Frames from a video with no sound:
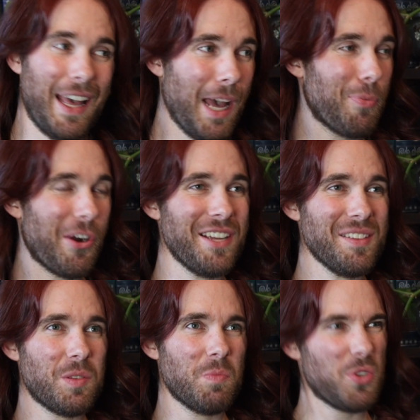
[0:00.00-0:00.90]
Our
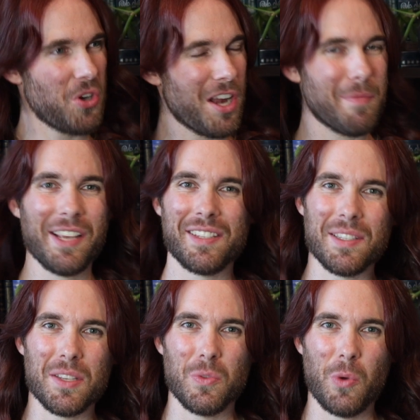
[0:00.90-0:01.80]
brains try to make
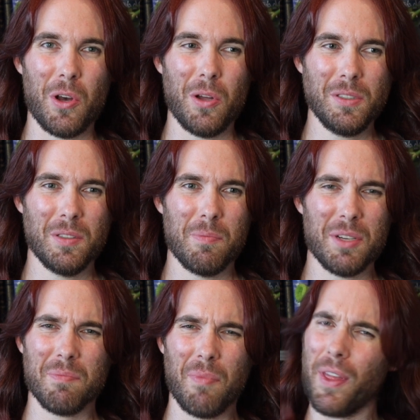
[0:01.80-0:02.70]
sense of the world,
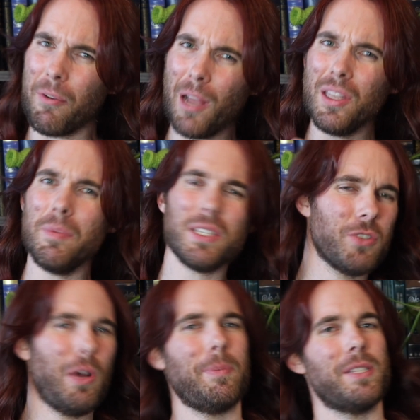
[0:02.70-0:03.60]
but there are limits
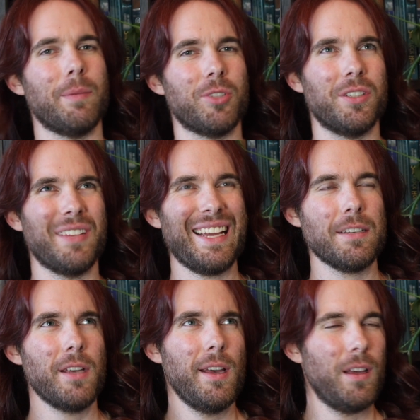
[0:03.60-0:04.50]
to our perception,
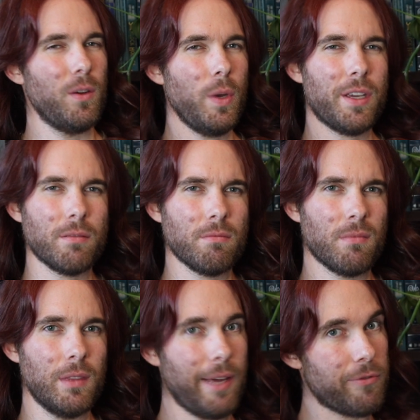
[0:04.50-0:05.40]
and we can
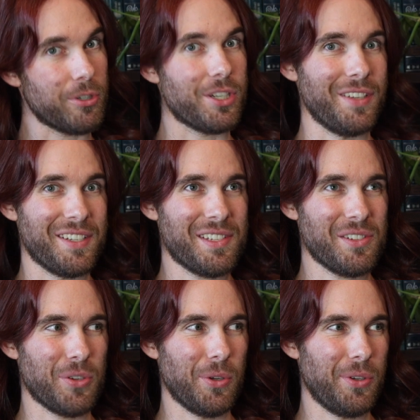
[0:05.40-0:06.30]
leverage this
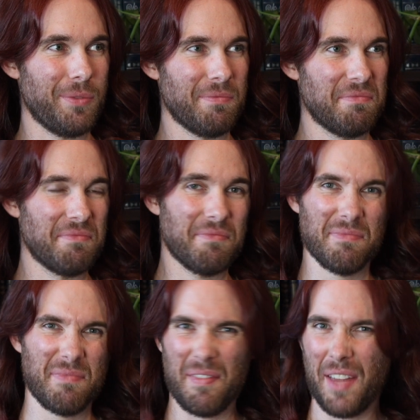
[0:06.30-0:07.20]
to
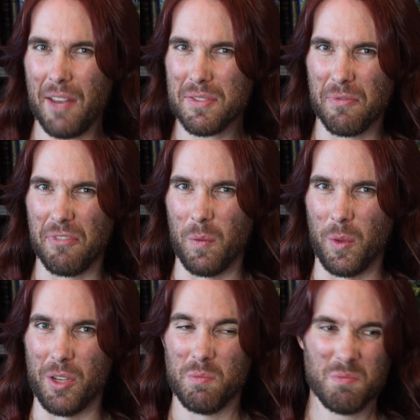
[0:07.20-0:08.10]
have some fun
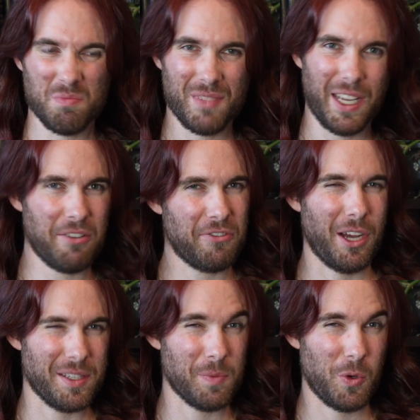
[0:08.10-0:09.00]
with it and
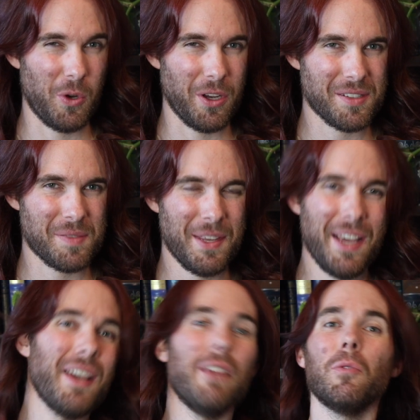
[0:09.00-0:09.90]
find some quirks.
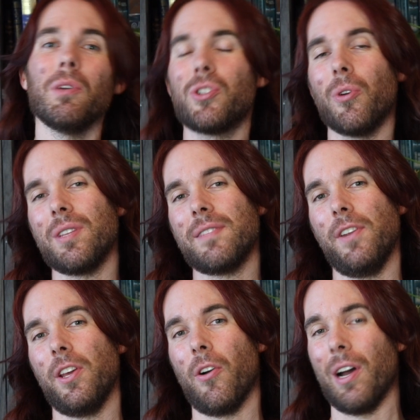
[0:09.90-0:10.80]
If you enjoyed this
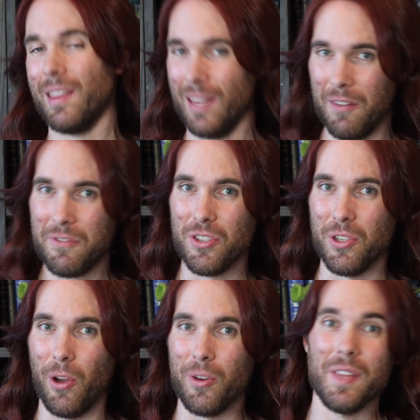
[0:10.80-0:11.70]
video, I'd love to
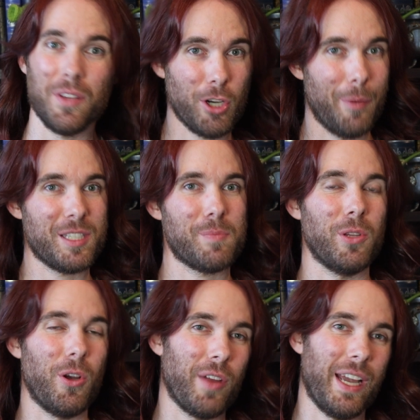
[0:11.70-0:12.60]
know in the comments
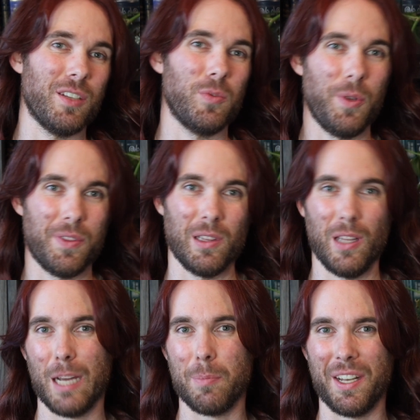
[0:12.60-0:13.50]
below and with the
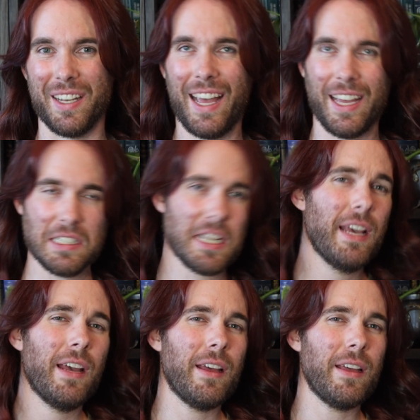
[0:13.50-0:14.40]
like button. And
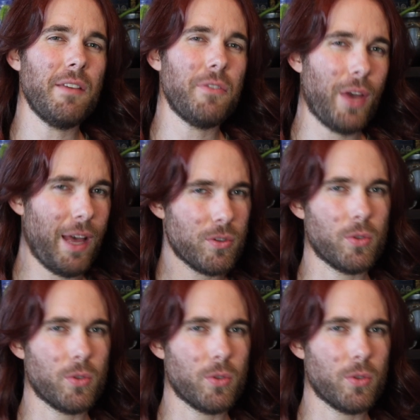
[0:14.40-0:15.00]
if you haven't